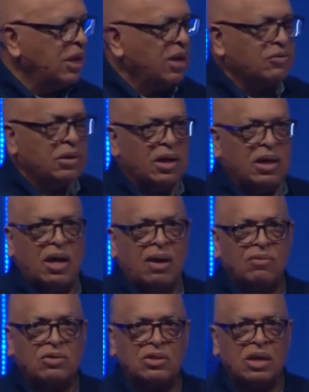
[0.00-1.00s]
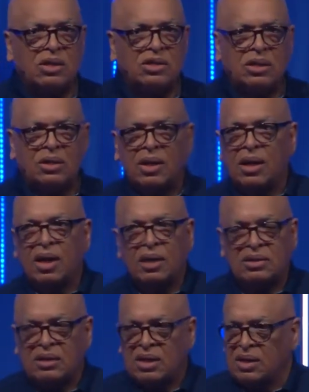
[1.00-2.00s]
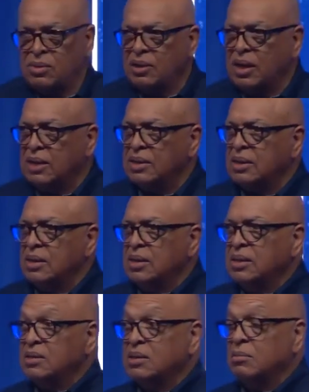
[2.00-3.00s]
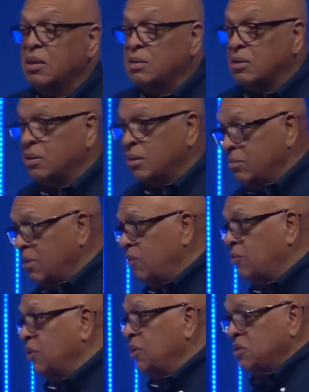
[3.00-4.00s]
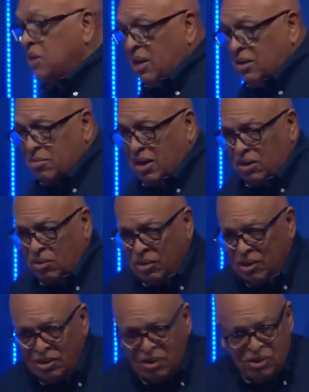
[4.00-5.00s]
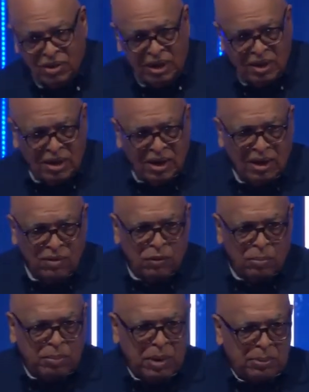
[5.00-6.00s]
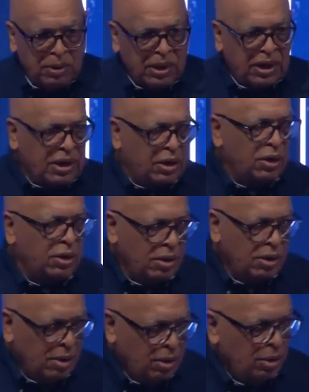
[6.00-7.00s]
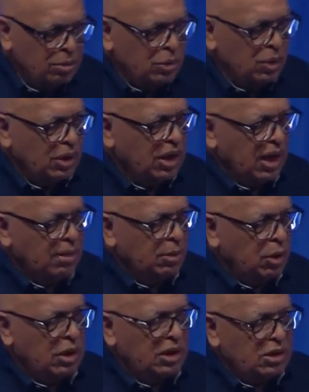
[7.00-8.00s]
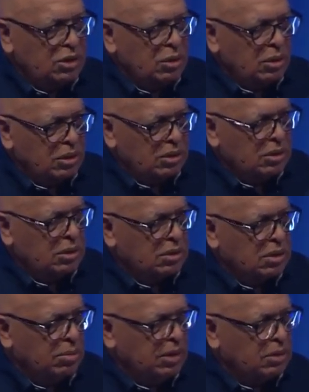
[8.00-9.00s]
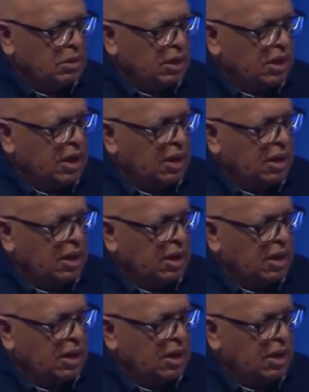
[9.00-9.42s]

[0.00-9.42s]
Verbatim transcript: And after that conversation, I tell you what, some other of my friends got in my grill, and thank God for people that can hold you accountable, or at least you submit to their